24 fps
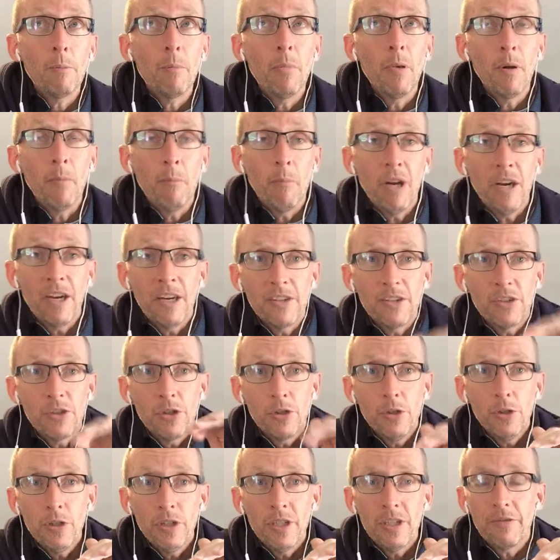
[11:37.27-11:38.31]
but it's
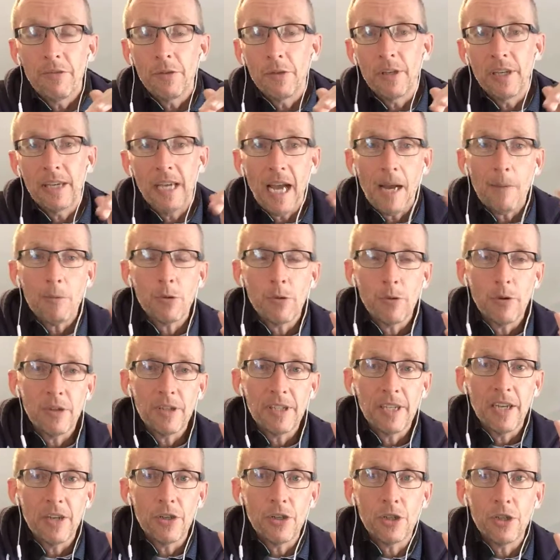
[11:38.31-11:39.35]
good if you can capture their
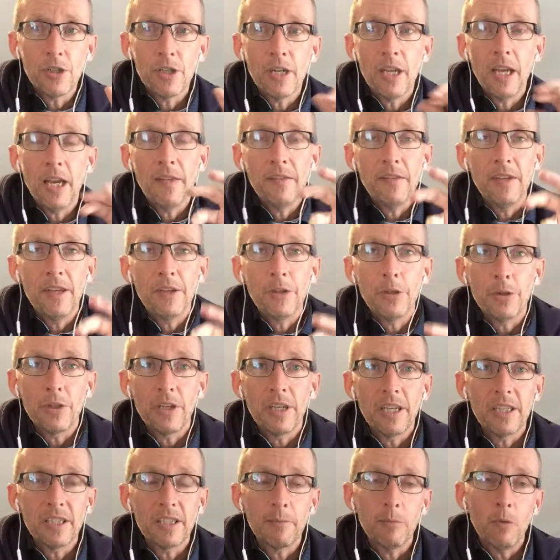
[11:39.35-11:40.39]
attention, and then you
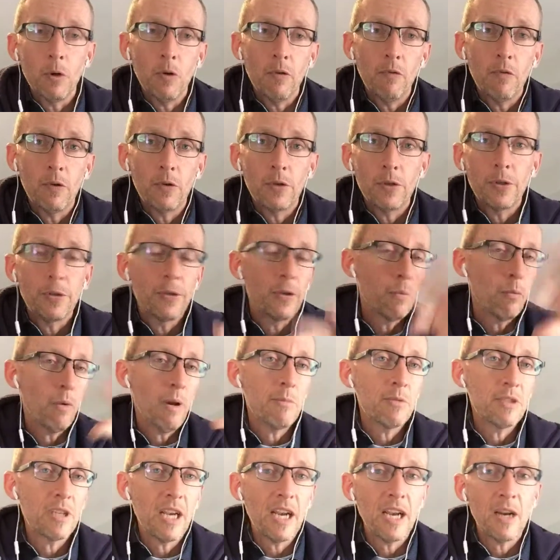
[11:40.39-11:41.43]
can get them over to your
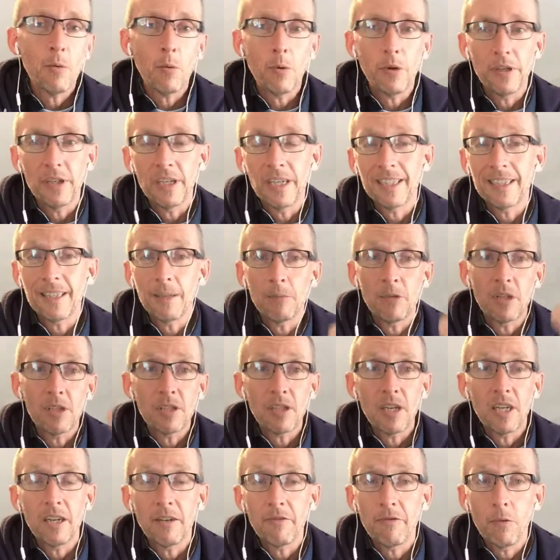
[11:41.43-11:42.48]
website, where you can get them to
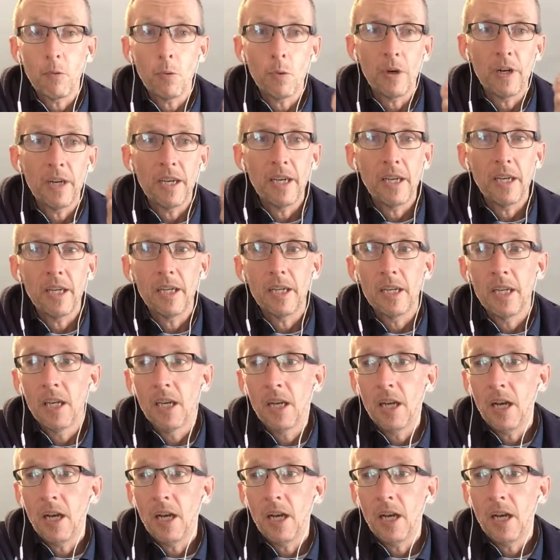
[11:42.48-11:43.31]
sign up for a